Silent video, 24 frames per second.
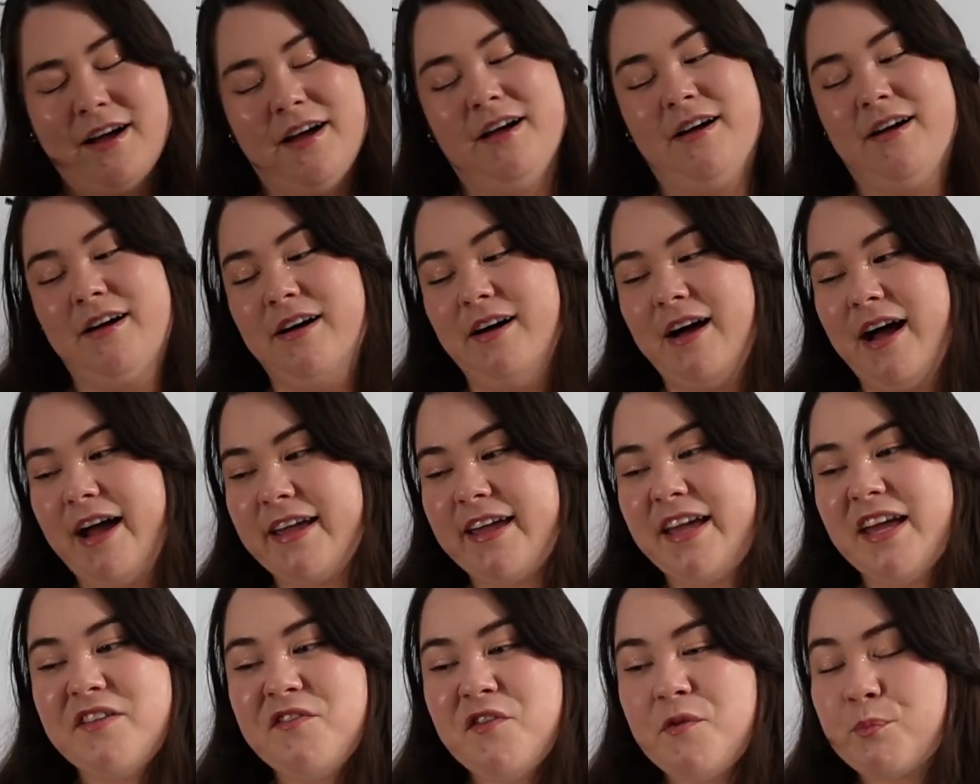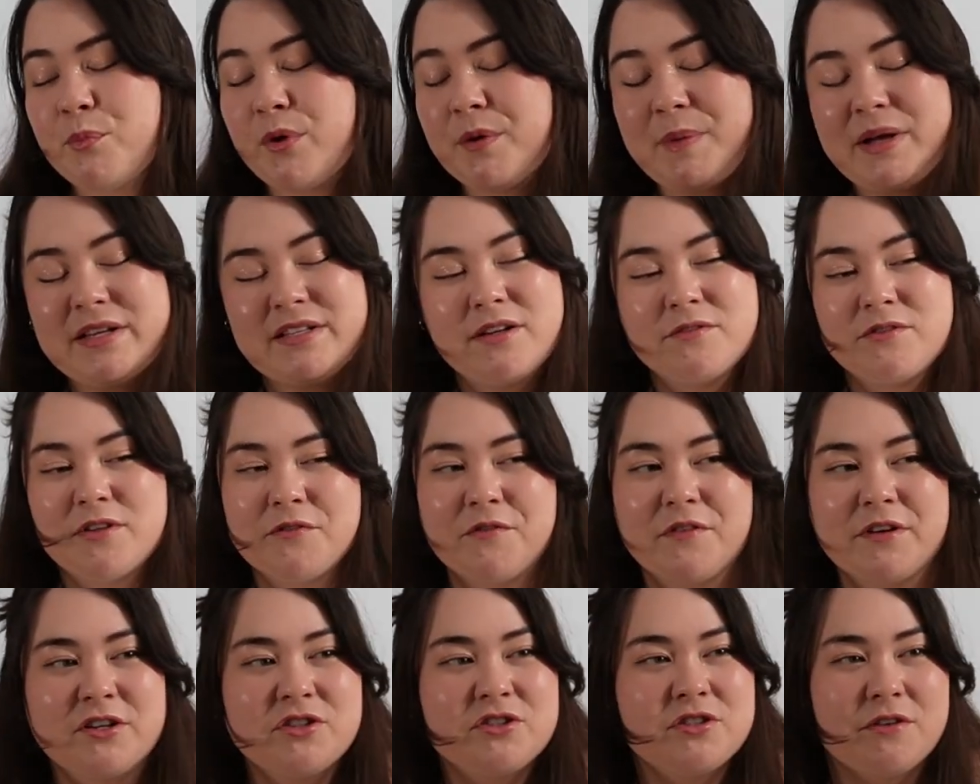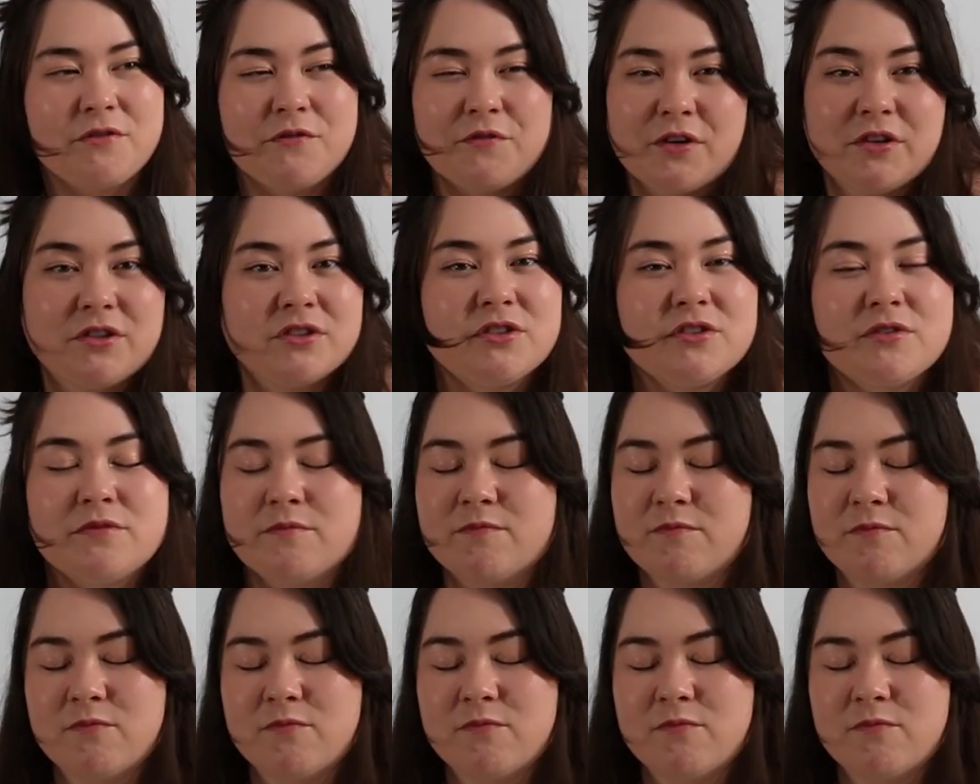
Uh, I can't even bring myself to finish the first